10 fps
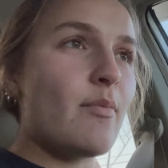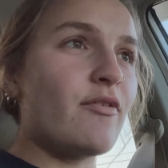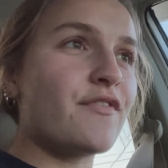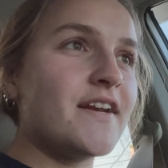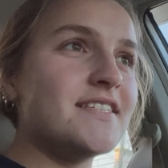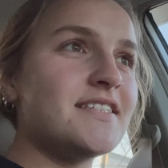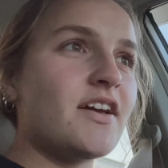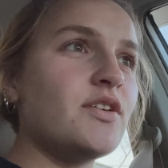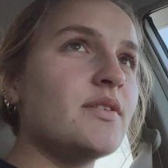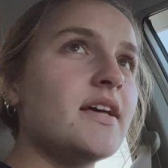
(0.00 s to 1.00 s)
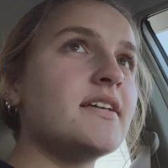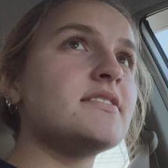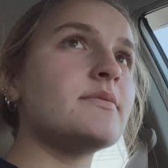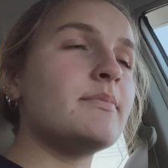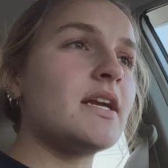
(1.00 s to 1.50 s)
I'm afraid to tell you
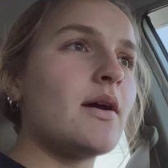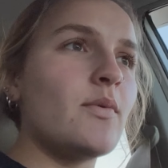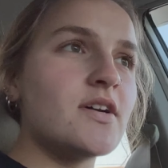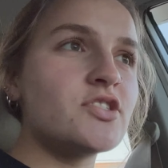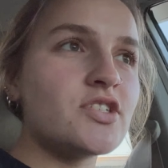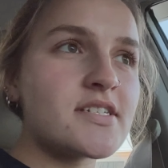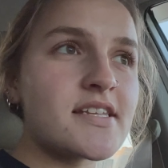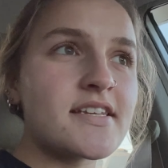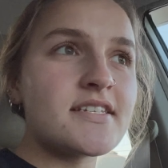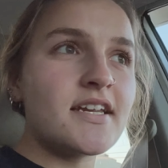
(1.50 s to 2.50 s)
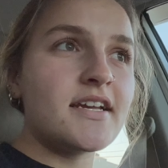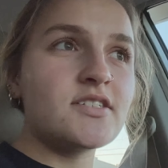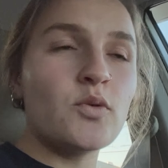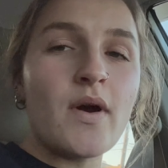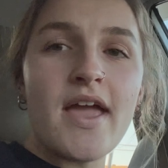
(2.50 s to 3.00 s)
this, but I was just listening
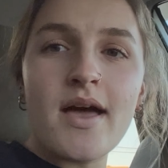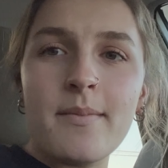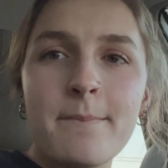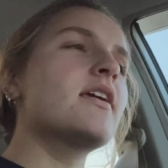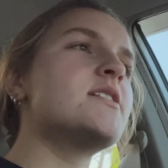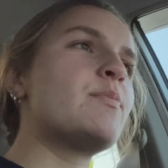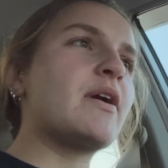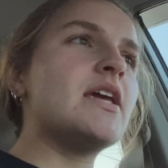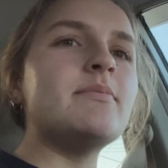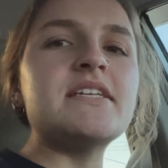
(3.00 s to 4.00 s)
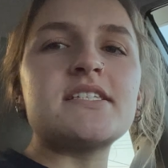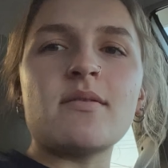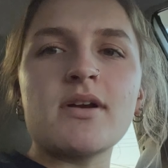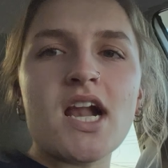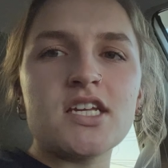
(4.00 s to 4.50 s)
to Wham. It's bringing me
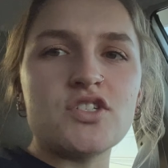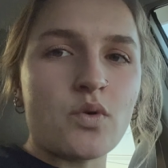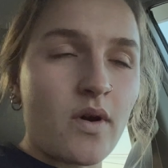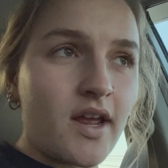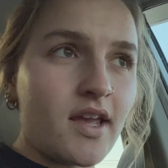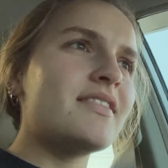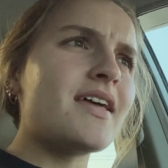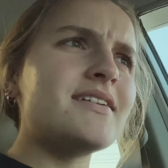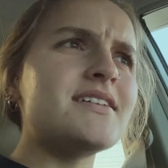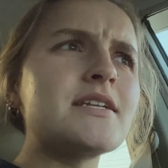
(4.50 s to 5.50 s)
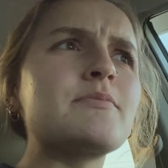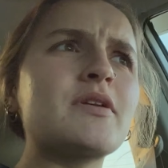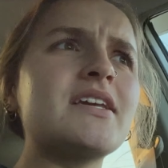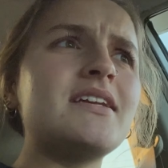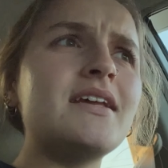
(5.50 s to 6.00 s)
some kind of joy that I
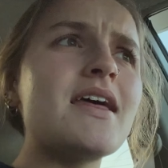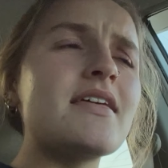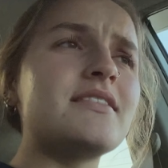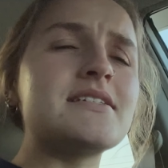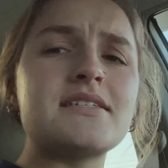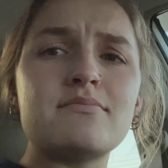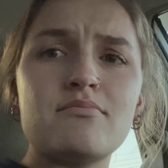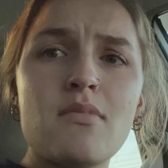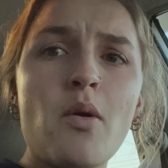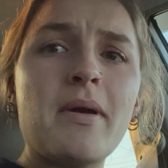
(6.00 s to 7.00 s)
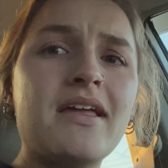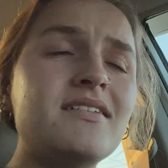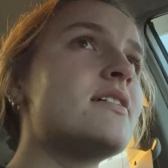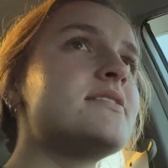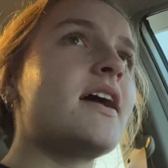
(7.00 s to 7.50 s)
desperately need at this moment.
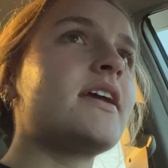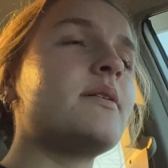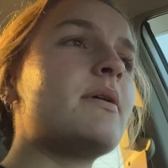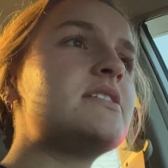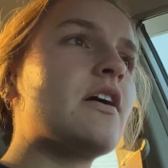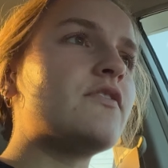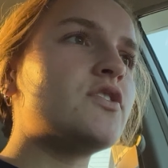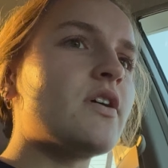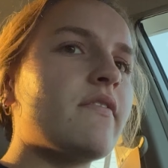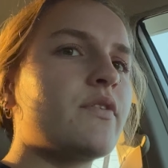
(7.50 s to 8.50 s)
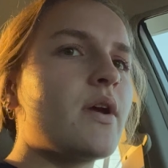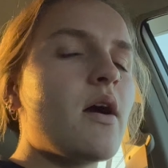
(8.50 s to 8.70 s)
Sacking myself to drive three